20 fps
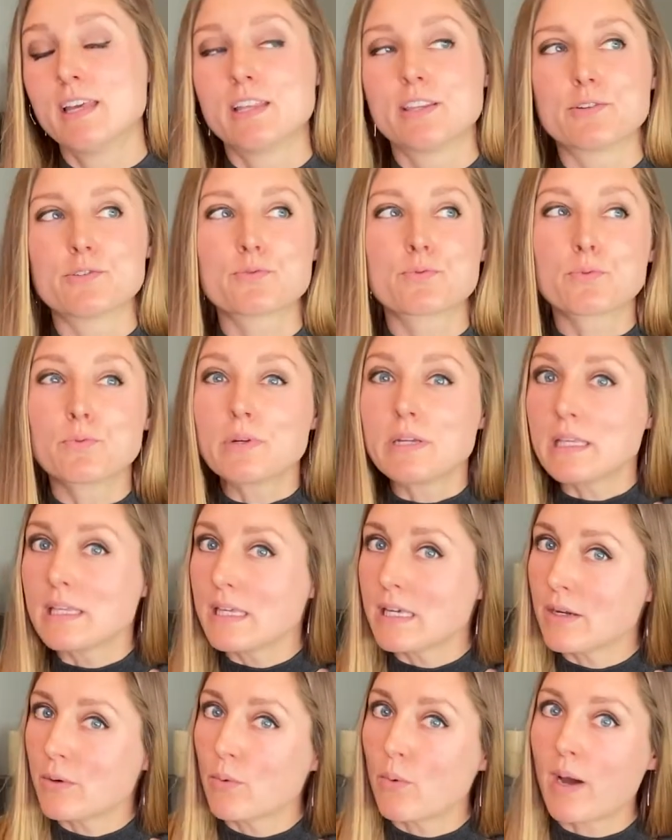There's
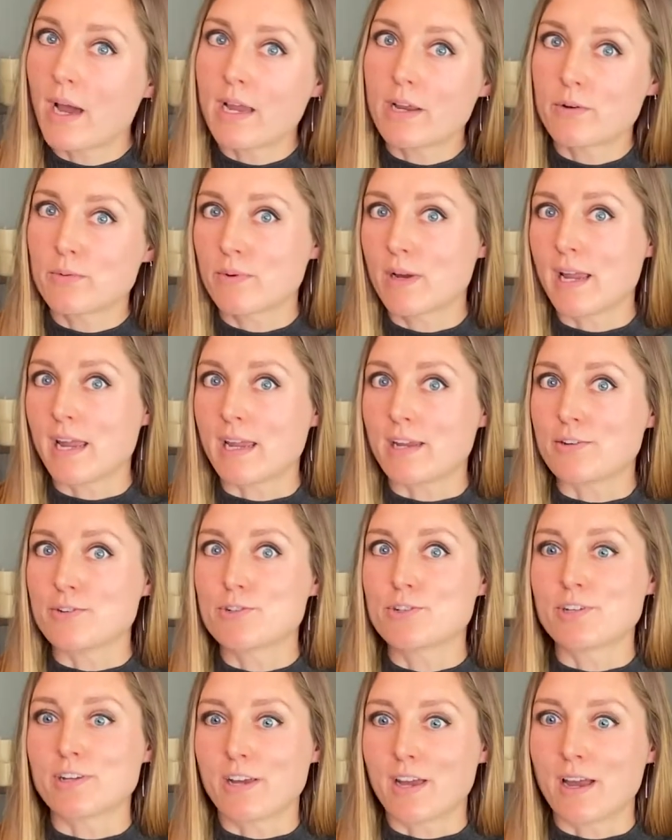really a wide
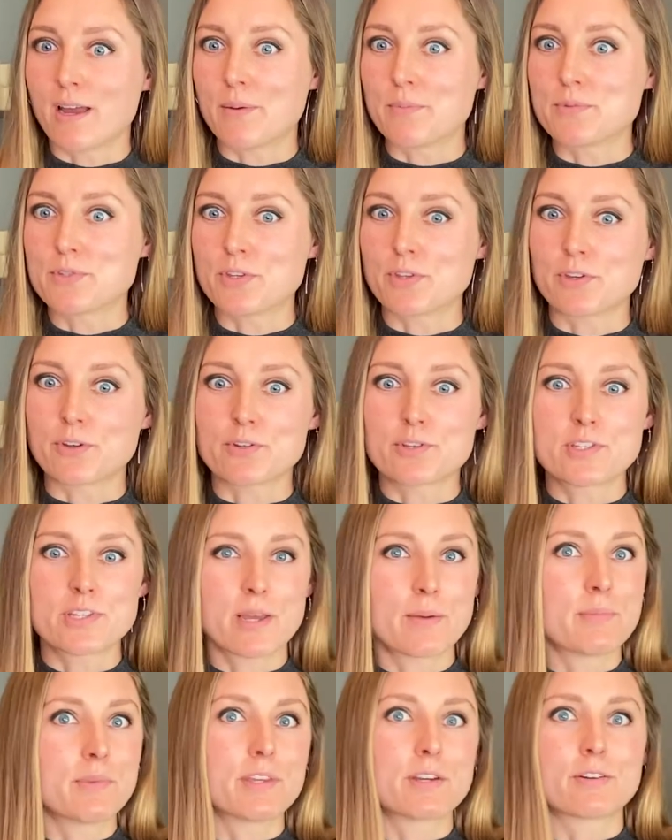range. So there's
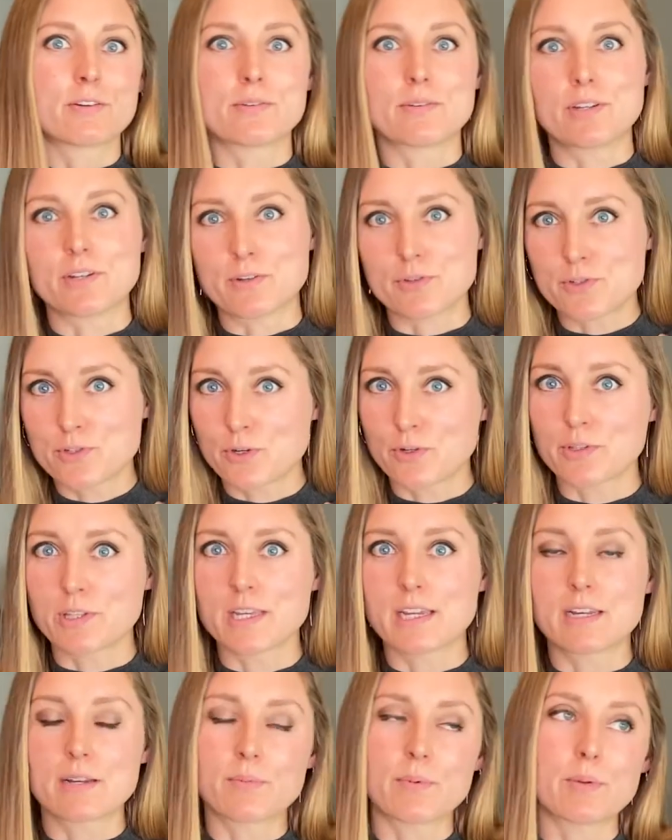some that are
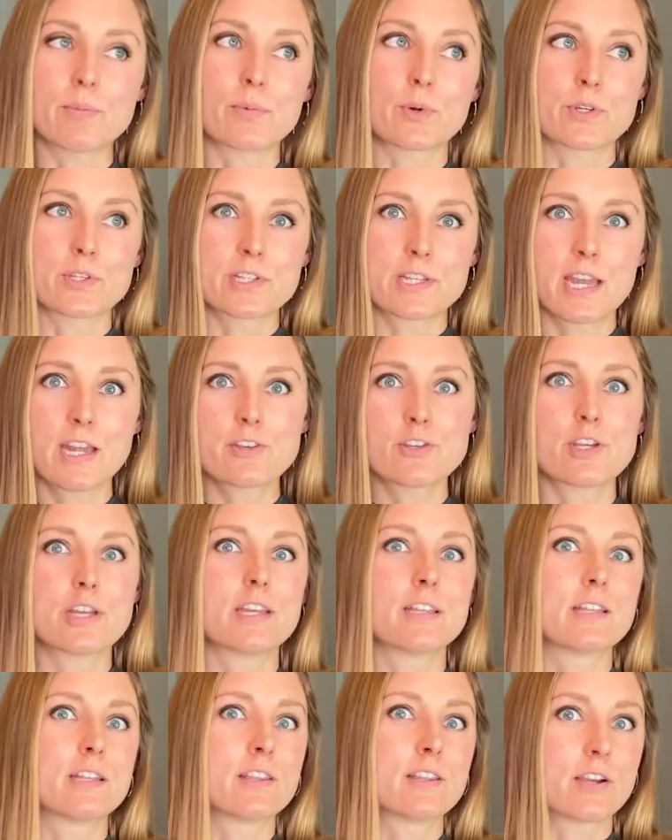certainly gonna be more sketchy,
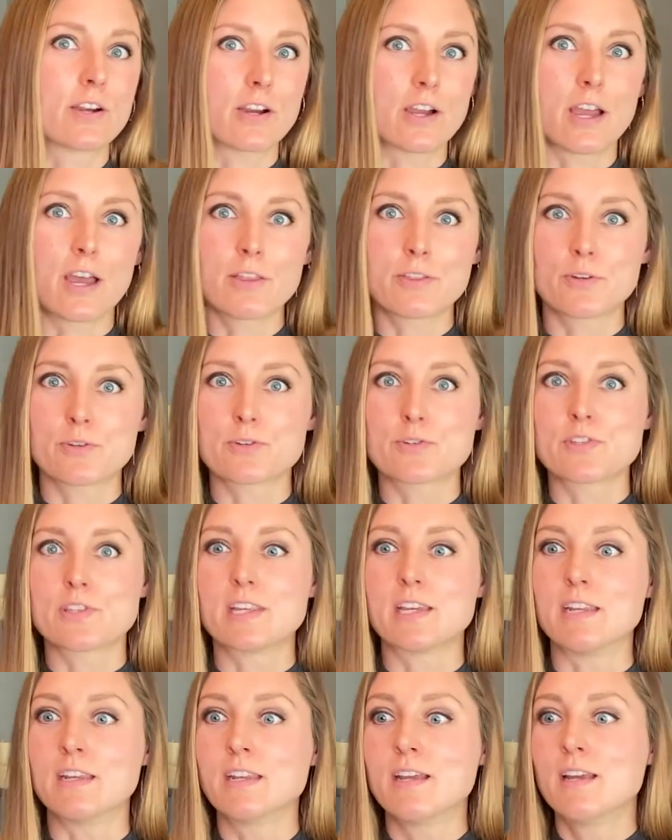and then there are others
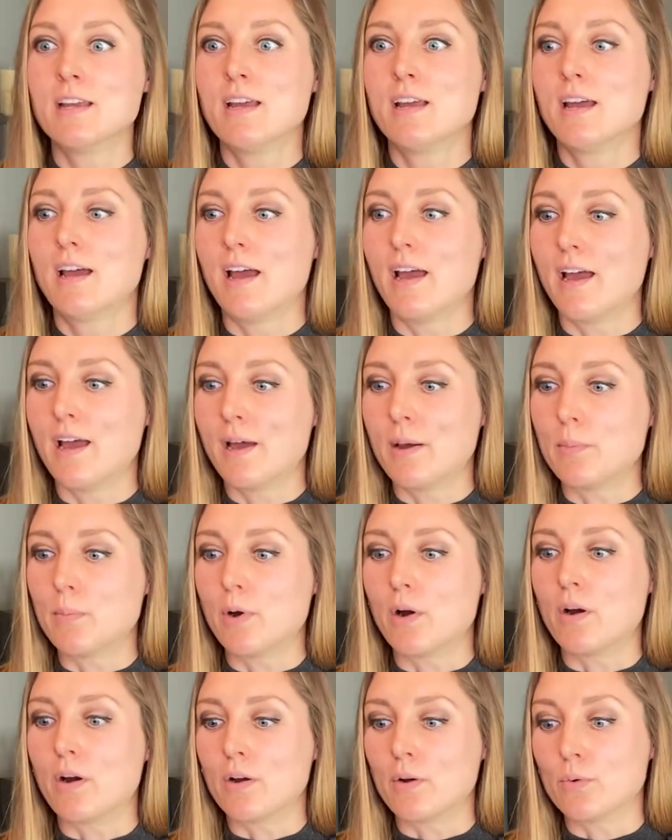that
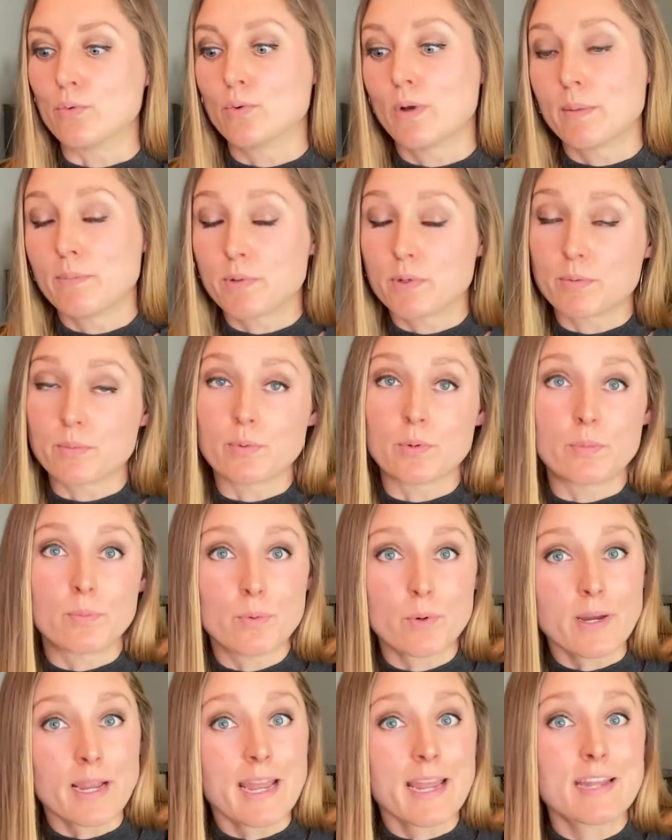are reputable
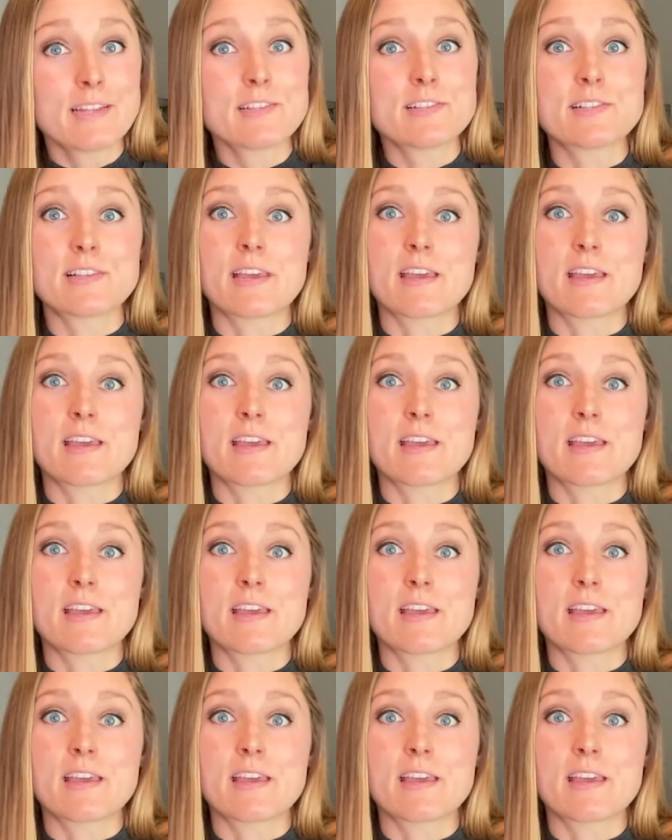brands.